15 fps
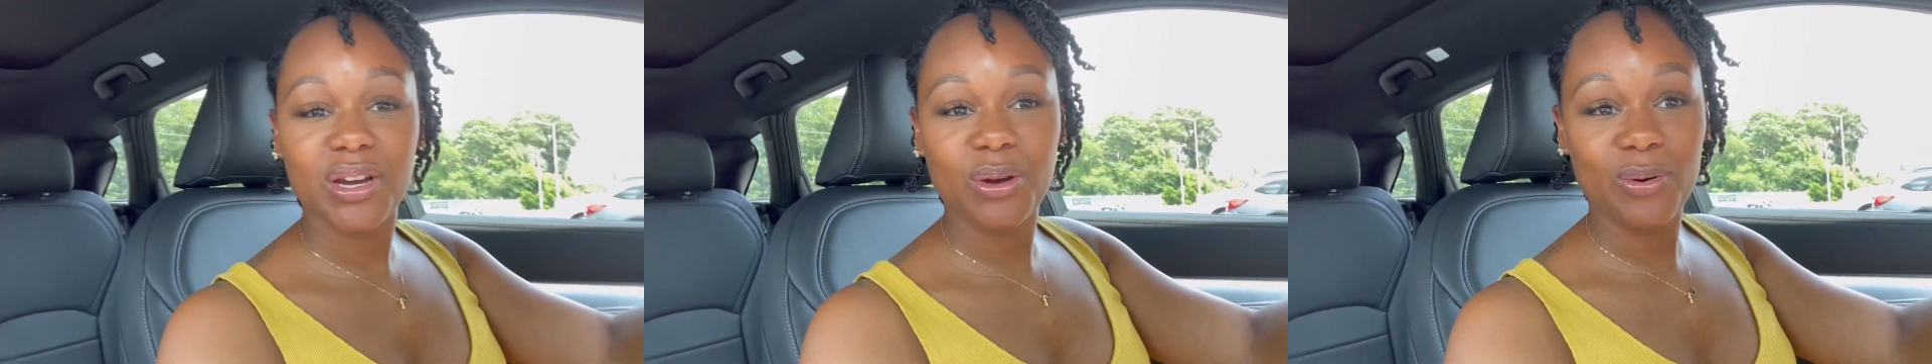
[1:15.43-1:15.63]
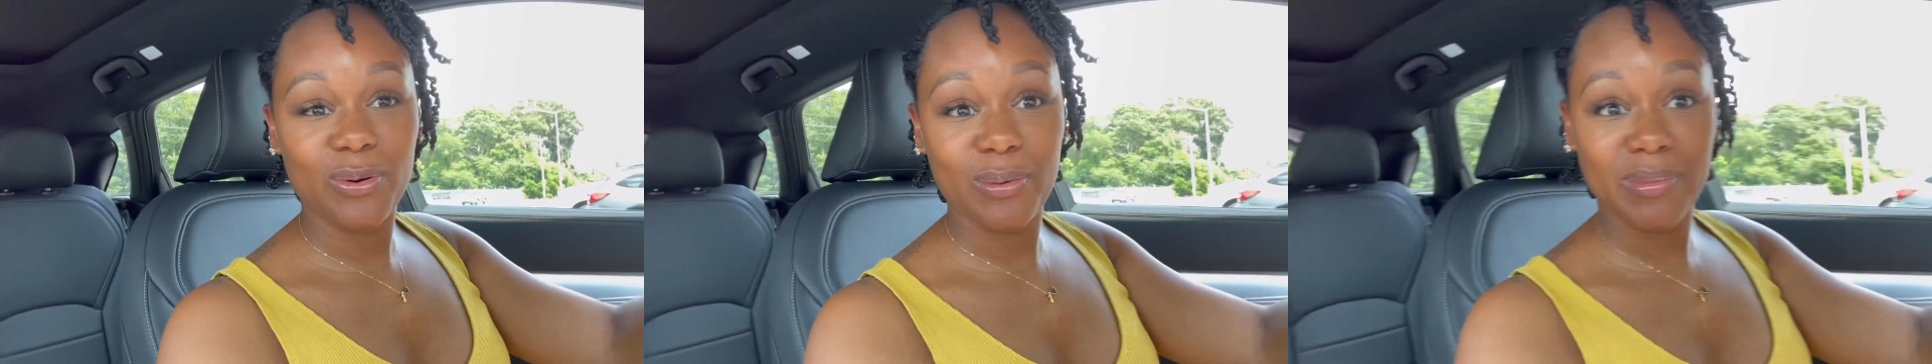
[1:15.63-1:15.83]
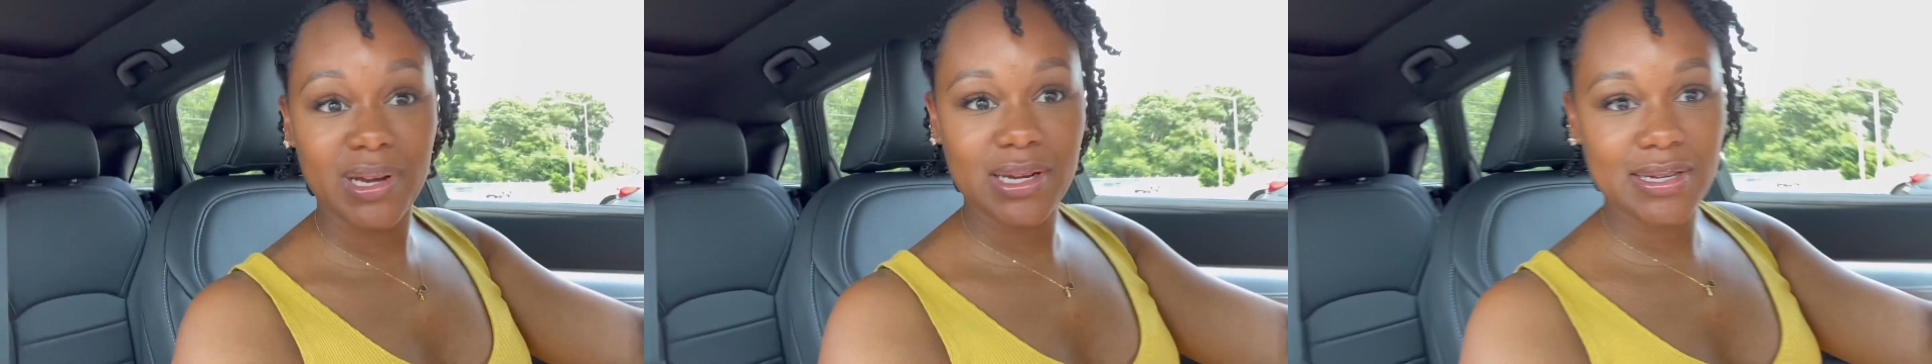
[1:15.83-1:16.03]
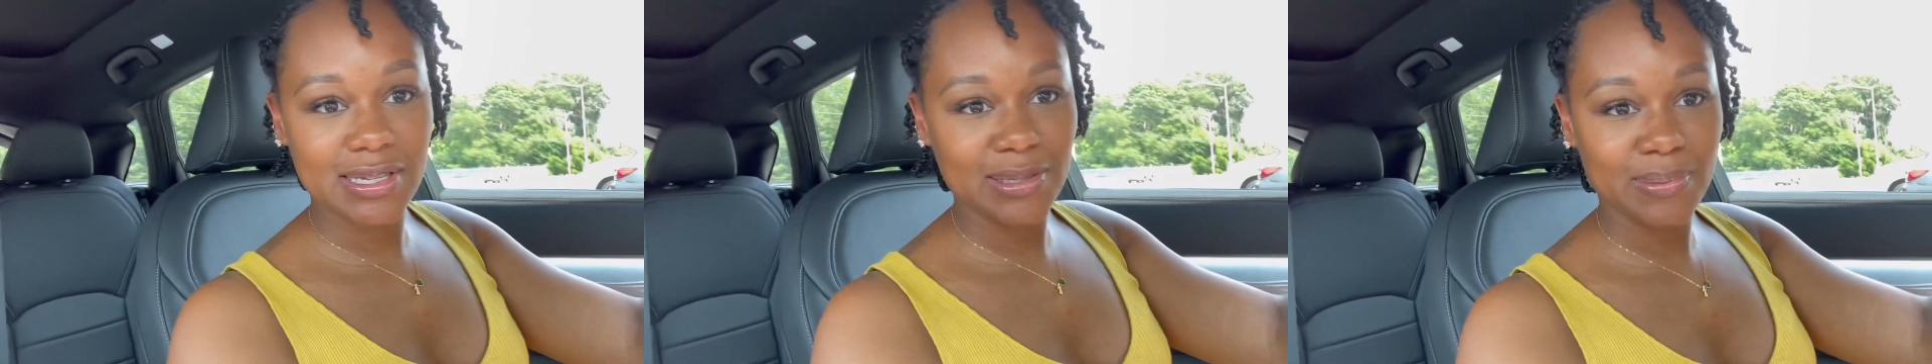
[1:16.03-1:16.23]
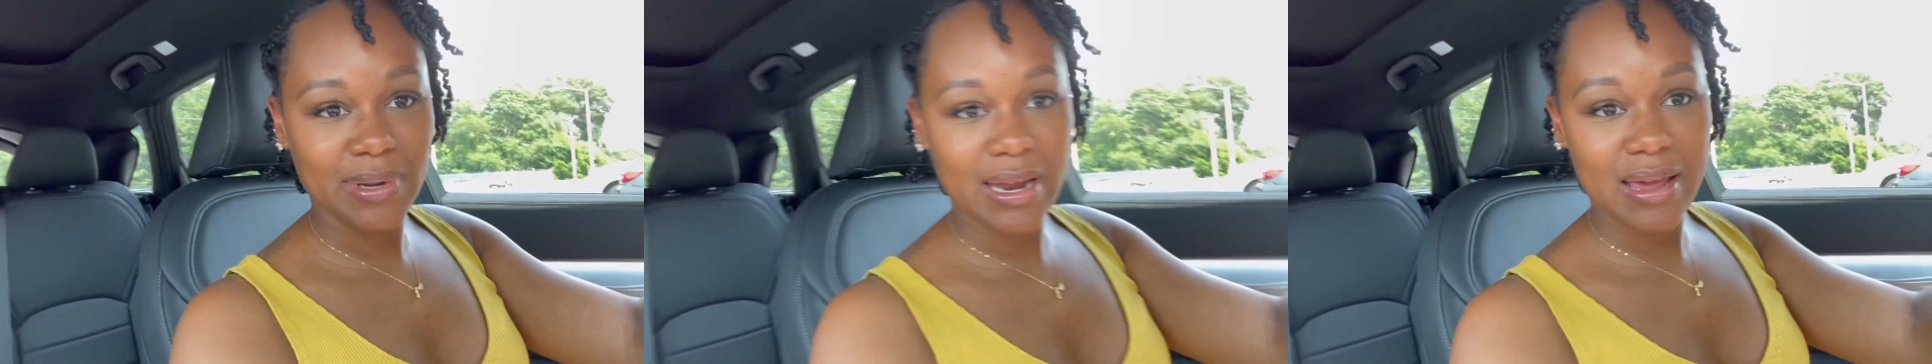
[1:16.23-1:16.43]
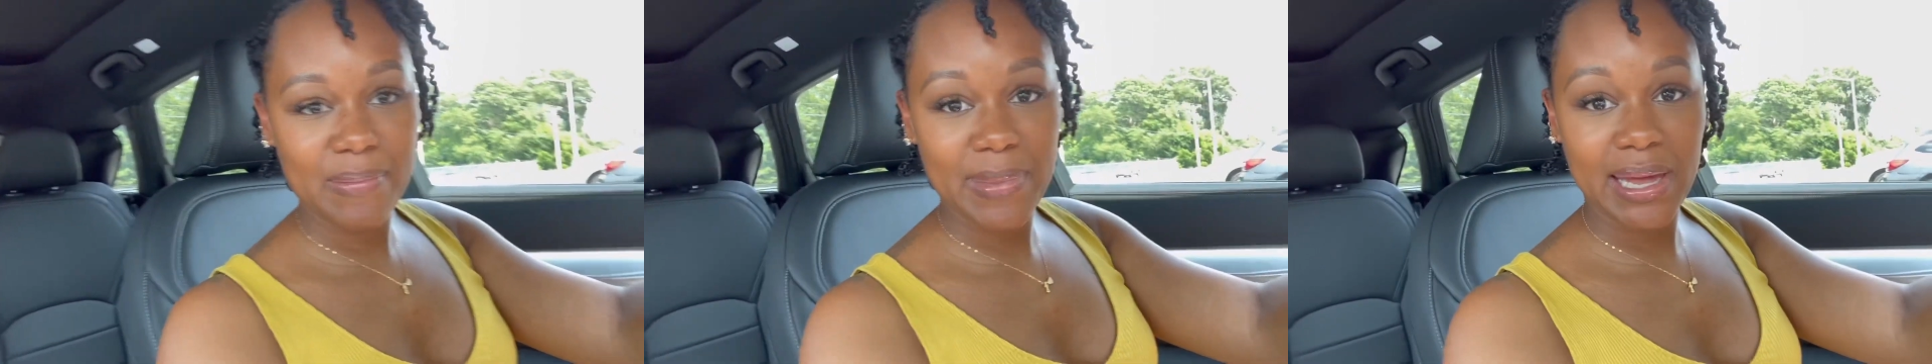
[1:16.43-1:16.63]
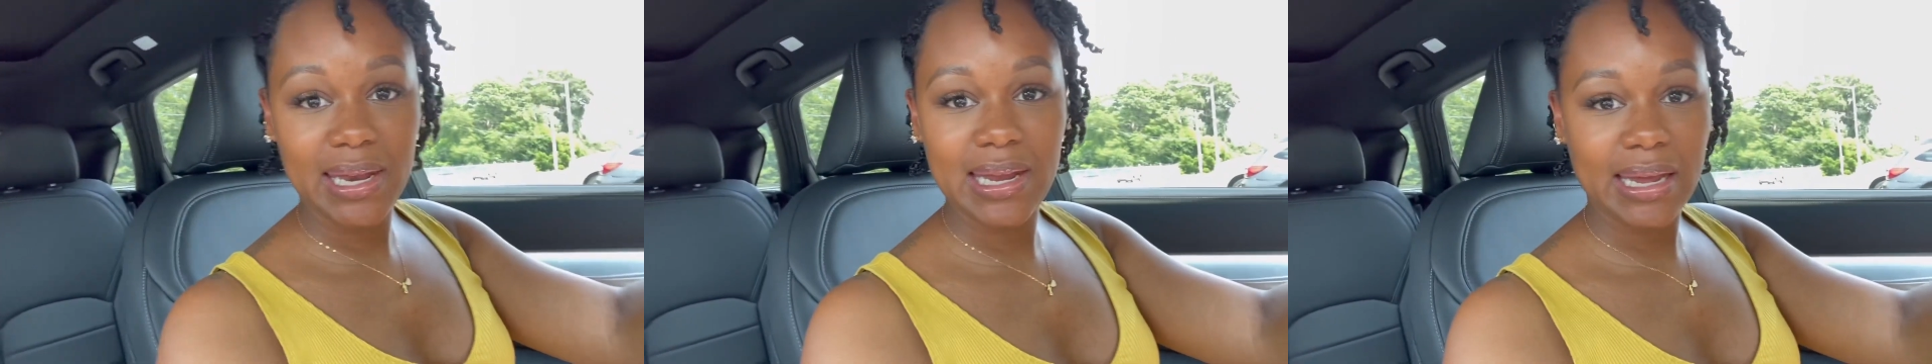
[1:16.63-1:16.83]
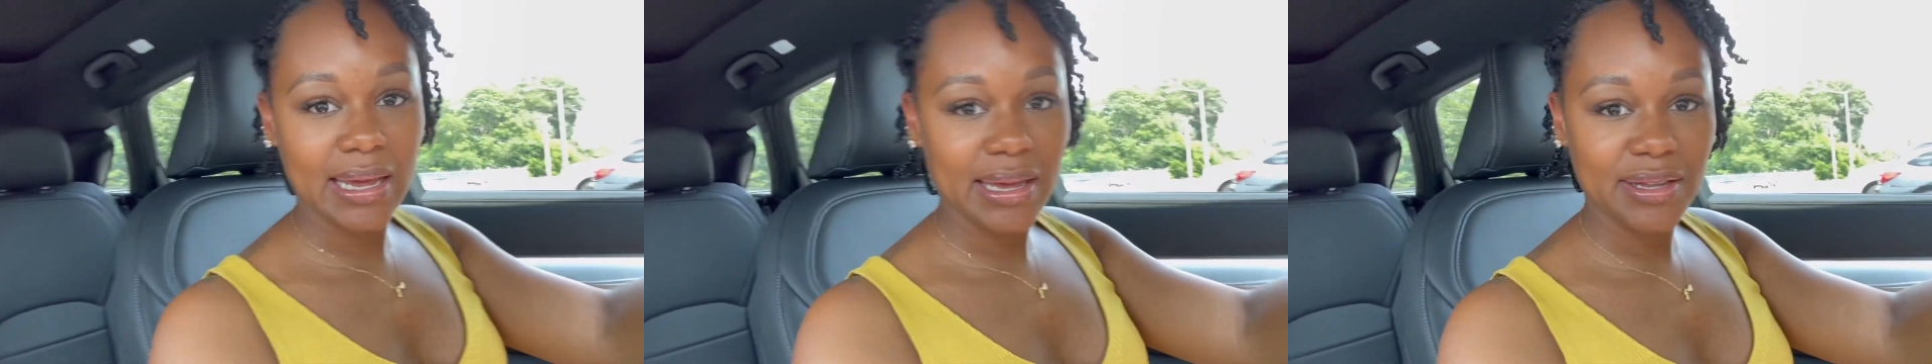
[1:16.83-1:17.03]
on my husband and my
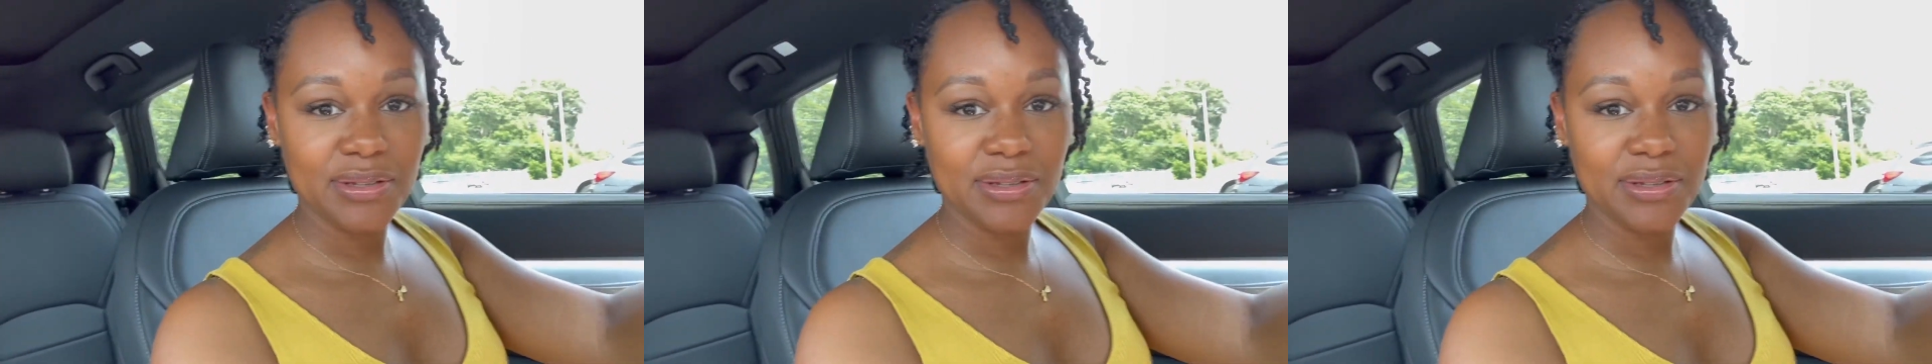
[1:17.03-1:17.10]
dad